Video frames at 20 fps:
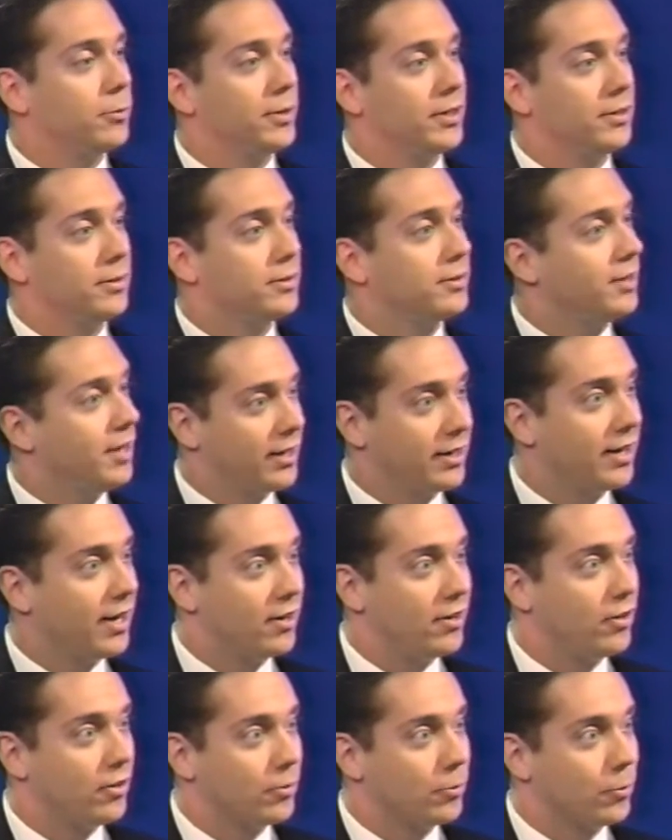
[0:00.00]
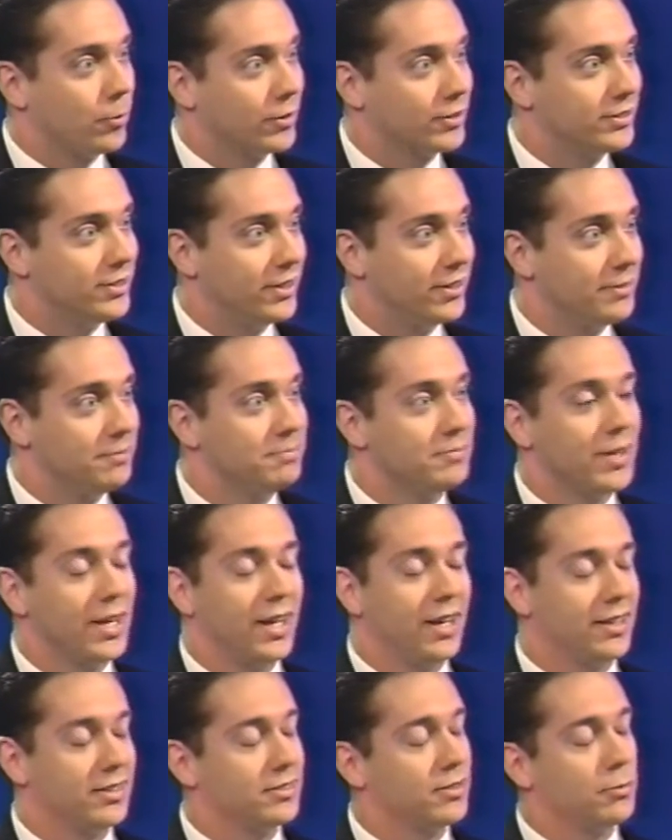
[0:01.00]
we kind of got all our work done,
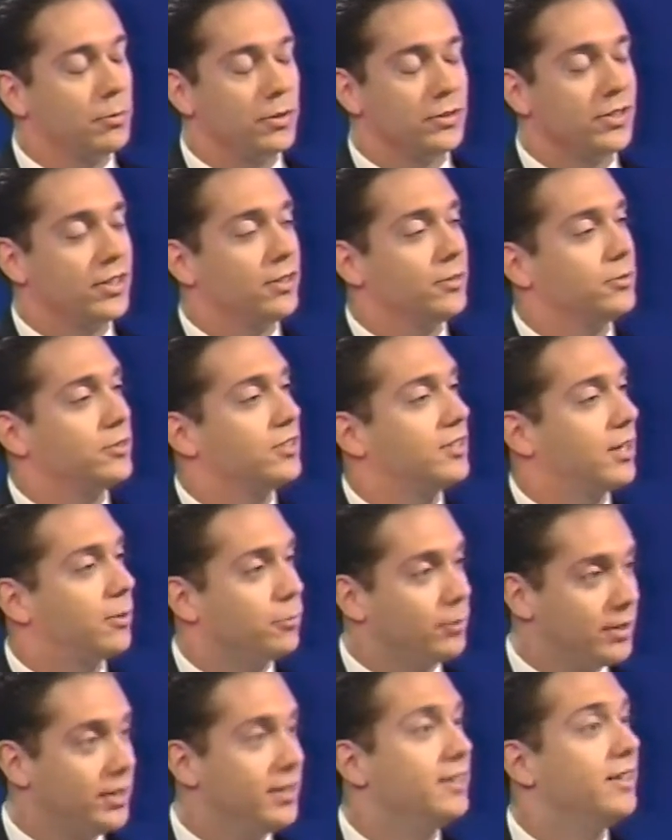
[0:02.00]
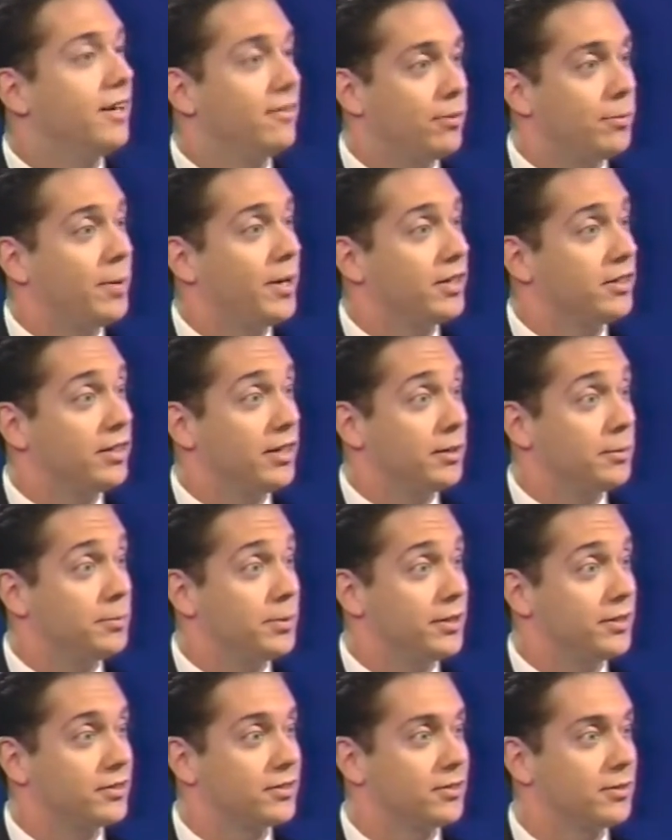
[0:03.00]
mm-hmm. and I said, well, you know, it's time, we need to have a metadata
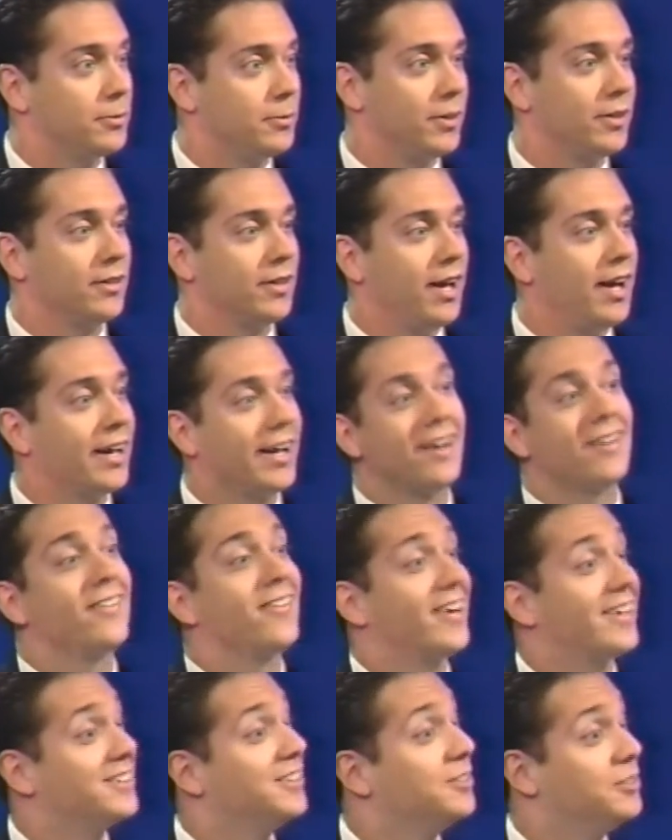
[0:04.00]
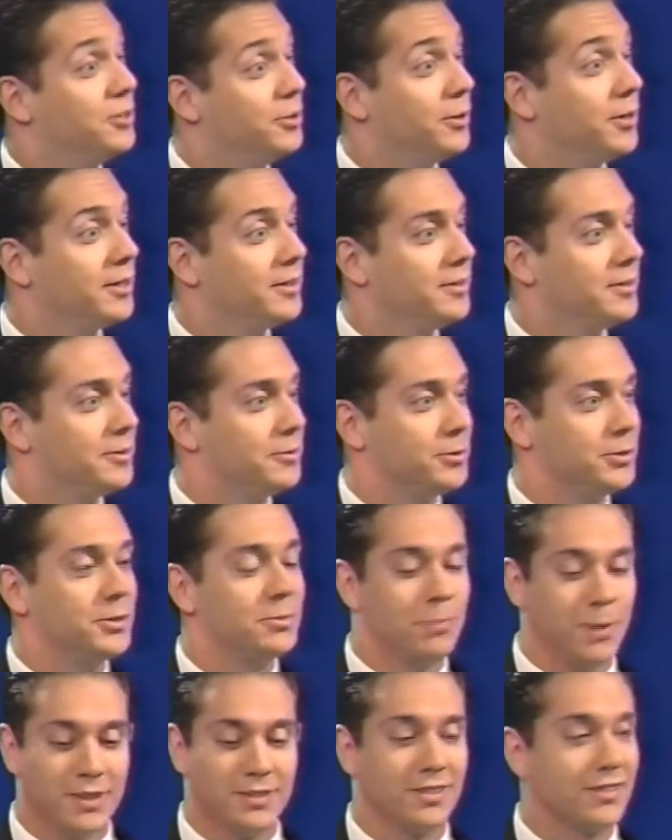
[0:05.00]
piece. Well, I got elected to it,
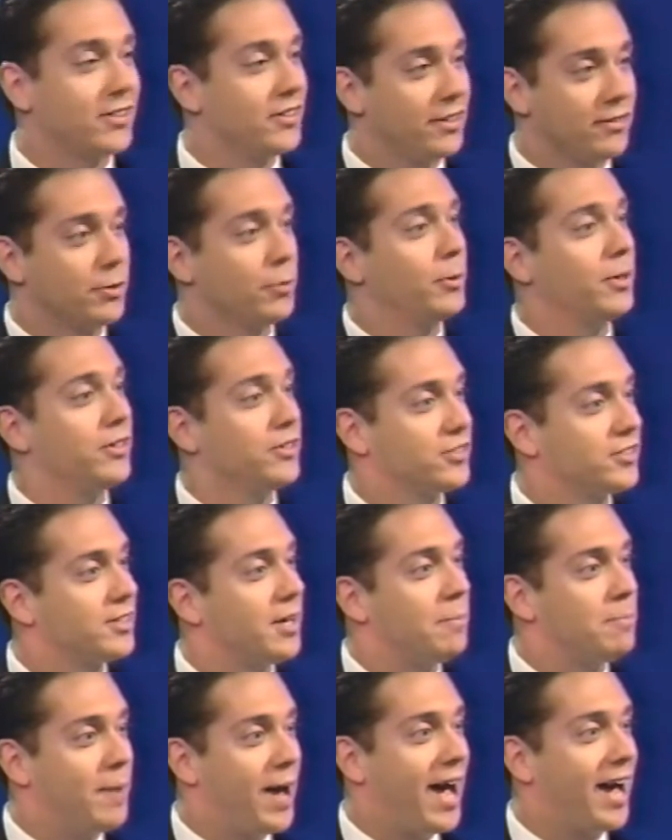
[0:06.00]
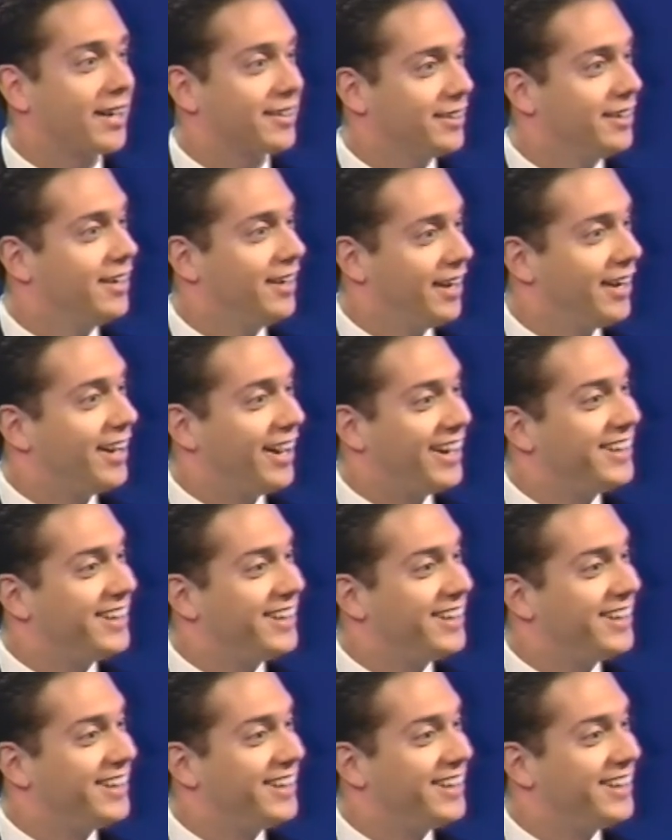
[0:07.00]
which basically everyone else stepped back. And